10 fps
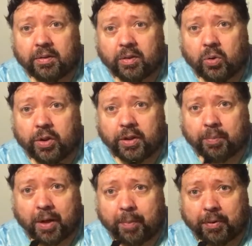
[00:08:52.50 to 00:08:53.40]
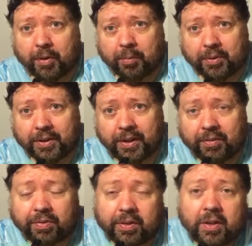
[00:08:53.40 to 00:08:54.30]
according to popular
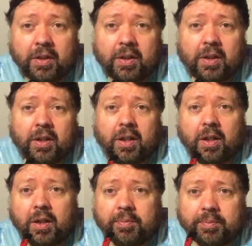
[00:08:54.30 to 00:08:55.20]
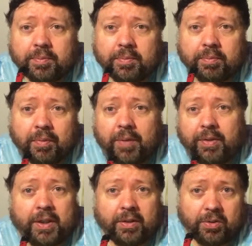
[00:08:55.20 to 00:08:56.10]
belief, um,
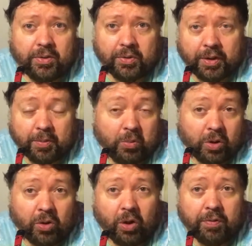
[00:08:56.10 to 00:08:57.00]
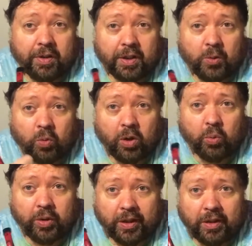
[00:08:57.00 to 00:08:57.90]
maybe they do drink more coffee than what
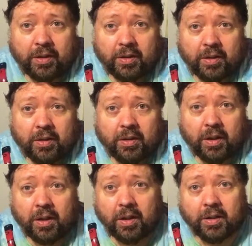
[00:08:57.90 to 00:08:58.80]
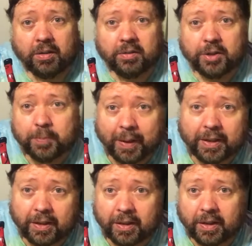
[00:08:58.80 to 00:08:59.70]
we uh,
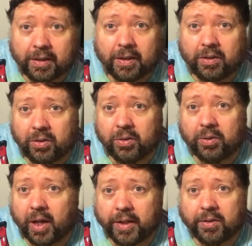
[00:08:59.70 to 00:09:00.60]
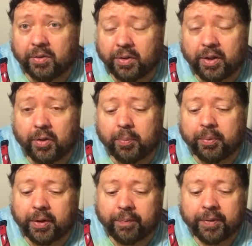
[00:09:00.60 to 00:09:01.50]
speculate they do. I don't know,
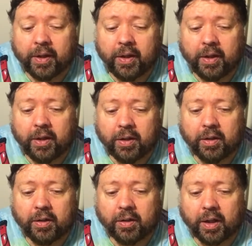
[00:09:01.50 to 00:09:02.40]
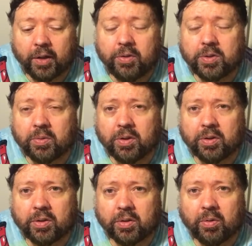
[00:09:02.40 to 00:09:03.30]
but I always
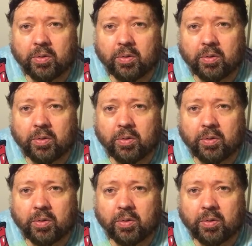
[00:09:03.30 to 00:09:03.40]
wondered